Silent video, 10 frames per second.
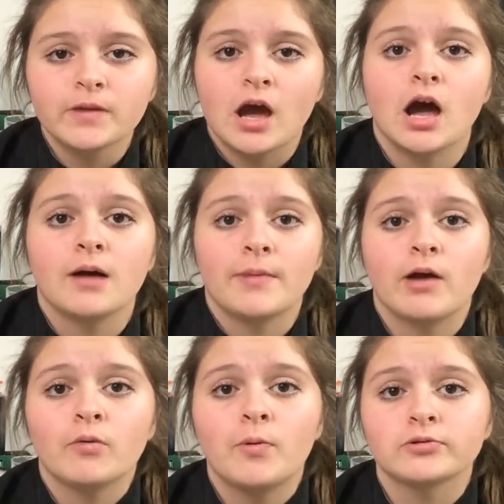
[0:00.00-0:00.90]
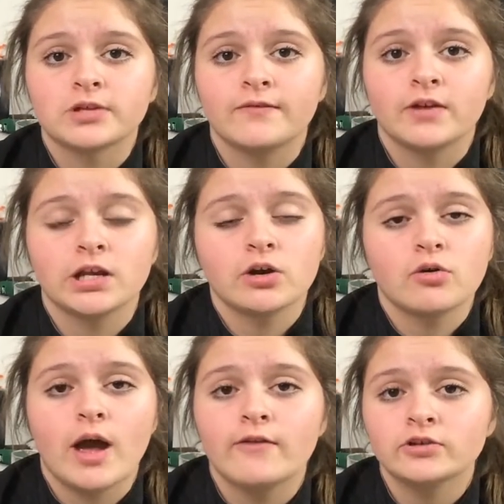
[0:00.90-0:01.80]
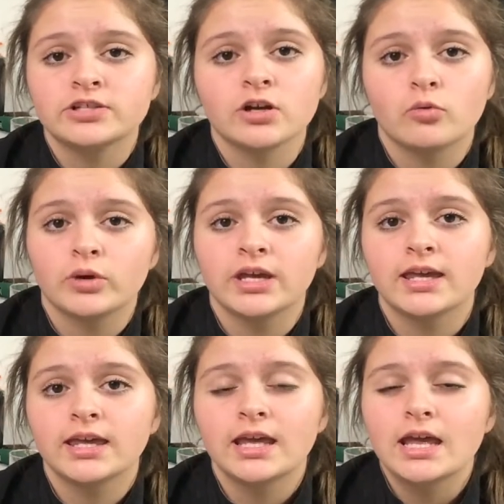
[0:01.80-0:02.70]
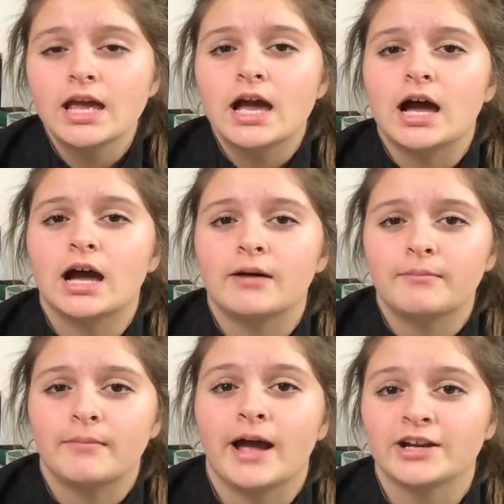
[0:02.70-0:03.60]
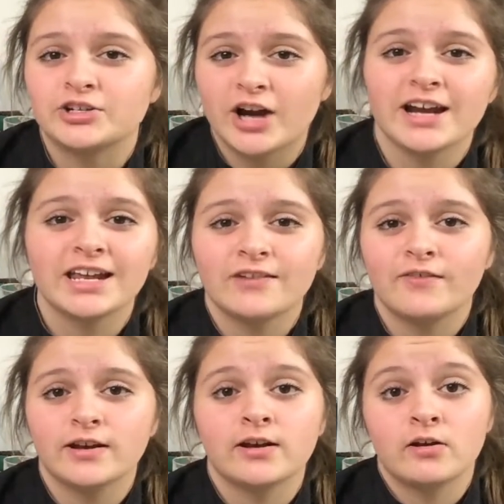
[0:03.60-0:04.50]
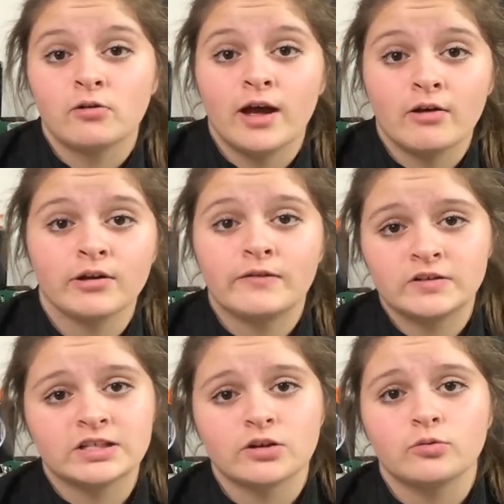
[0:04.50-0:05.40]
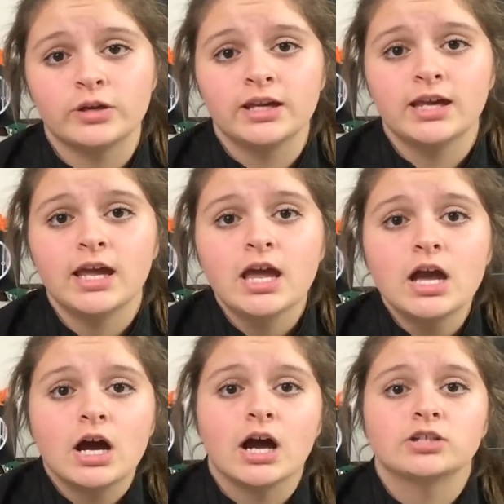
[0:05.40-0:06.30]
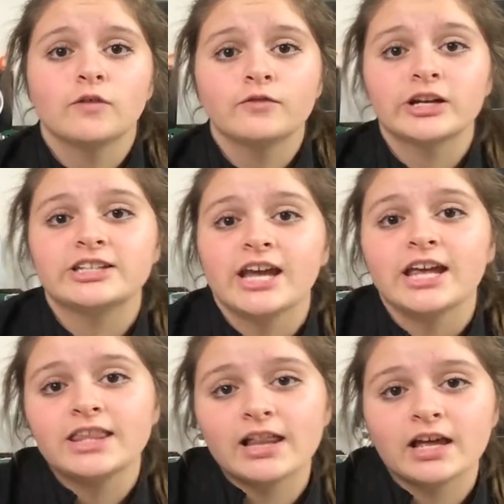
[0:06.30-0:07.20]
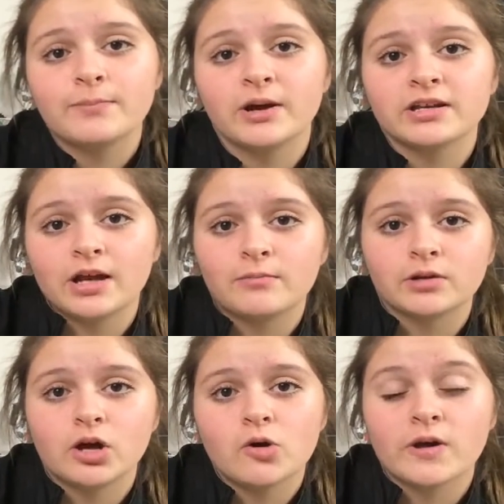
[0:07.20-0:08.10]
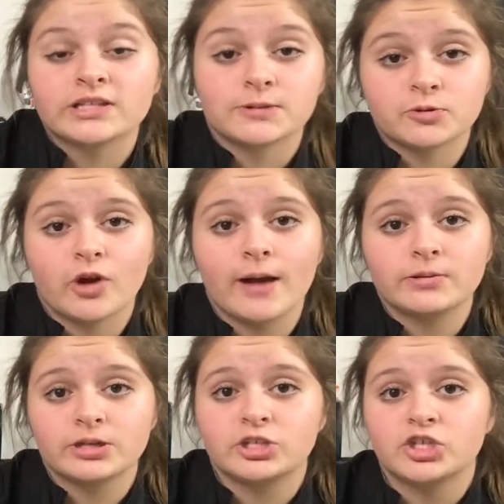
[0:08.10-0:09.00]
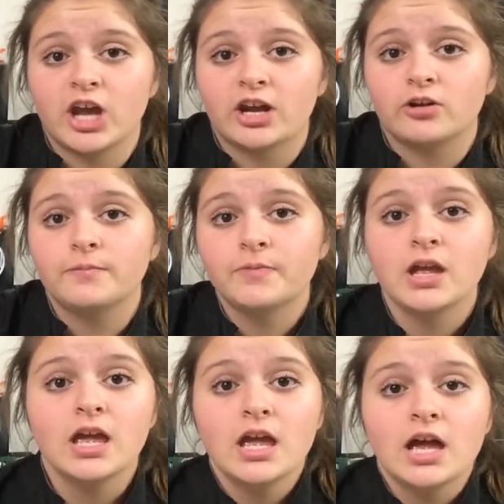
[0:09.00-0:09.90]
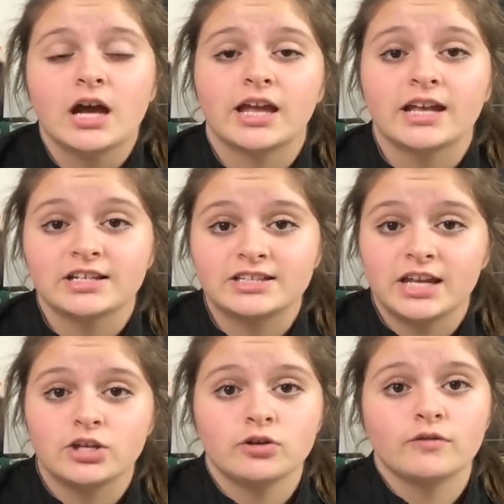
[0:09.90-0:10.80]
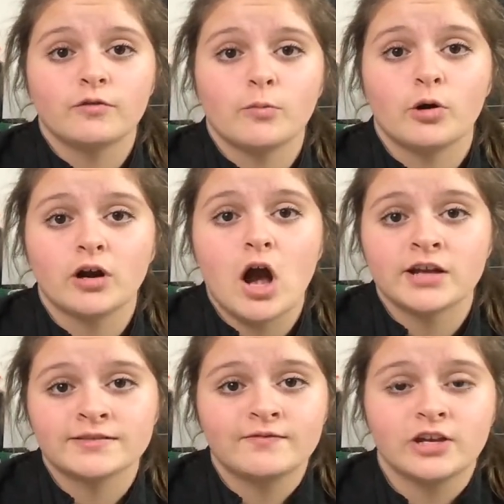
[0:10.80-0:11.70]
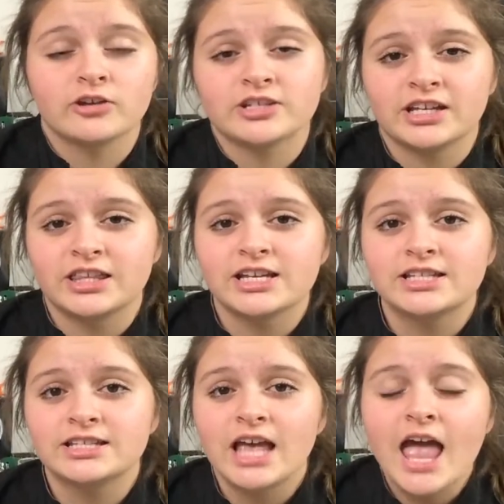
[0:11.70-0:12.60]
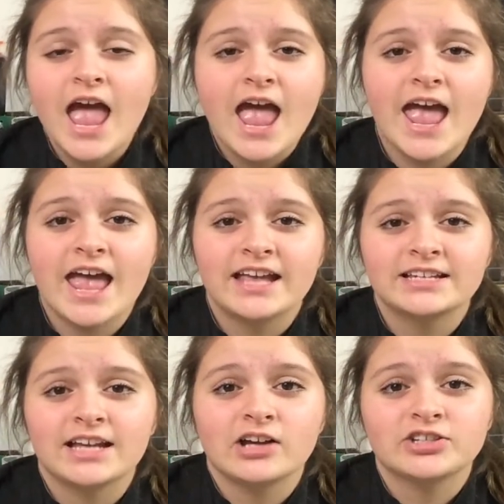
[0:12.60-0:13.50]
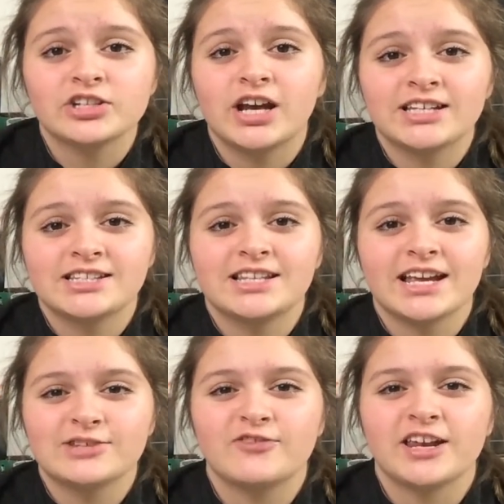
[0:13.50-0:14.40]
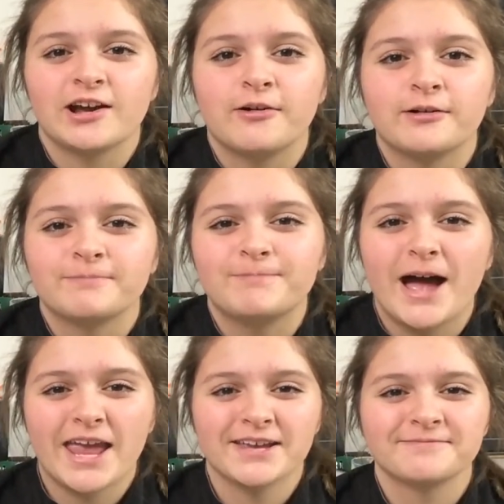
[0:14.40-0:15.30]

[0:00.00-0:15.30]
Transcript: Um, I will post a video every single week. Um, I try to get a video out every single week. Uh, don't forget to hit that like button down below and subscribe to the channel. Again, just stay tuned for more awesome videos like this. And I'll see you guys in the next video. Bye.